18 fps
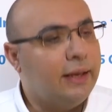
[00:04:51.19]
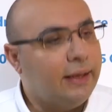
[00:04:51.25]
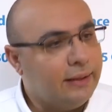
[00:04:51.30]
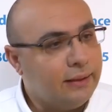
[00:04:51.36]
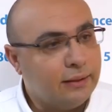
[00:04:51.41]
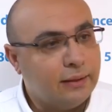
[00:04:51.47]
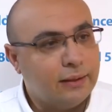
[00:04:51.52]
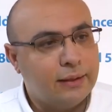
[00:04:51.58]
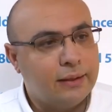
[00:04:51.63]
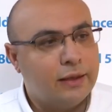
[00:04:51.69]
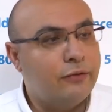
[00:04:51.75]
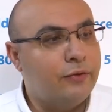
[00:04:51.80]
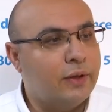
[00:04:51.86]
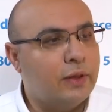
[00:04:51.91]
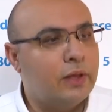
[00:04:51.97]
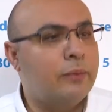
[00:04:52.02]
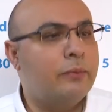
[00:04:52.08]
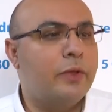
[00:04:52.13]
in
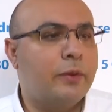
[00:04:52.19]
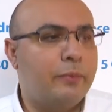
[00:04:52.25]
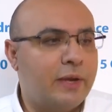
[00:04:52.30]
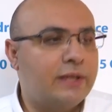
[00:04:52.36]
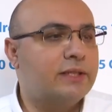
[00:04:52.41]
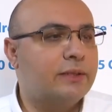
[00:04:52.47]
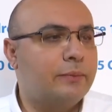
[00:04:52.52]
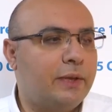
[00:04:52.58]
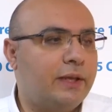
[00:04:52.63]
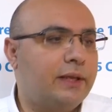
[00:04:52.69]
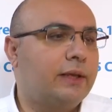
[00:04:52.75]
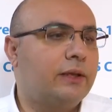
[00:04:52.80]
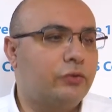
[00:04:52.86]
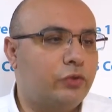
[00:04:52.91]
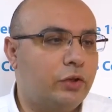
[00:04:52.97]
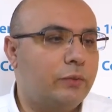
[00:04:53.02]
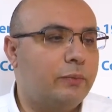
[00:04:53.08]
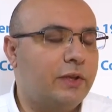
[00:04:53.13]
giving them the best
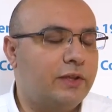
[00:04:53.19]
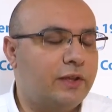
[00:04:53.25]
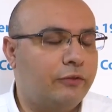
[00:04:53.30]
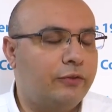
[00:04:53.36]
medical treatment